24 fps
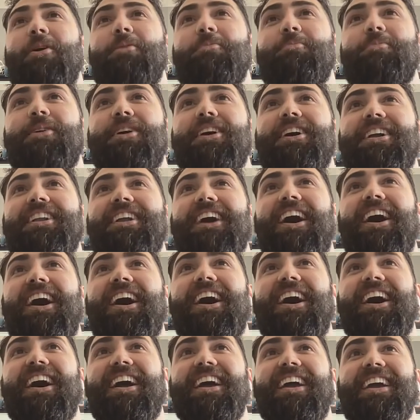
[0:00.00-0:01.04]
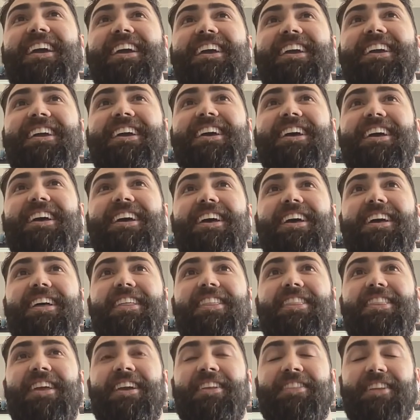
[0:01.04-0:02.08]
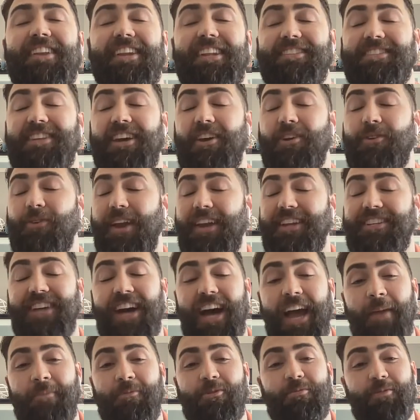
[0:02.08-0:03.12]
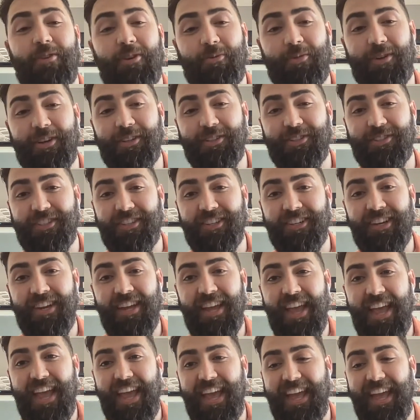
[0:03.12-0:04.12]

But I think that it's a great time to be a realtor.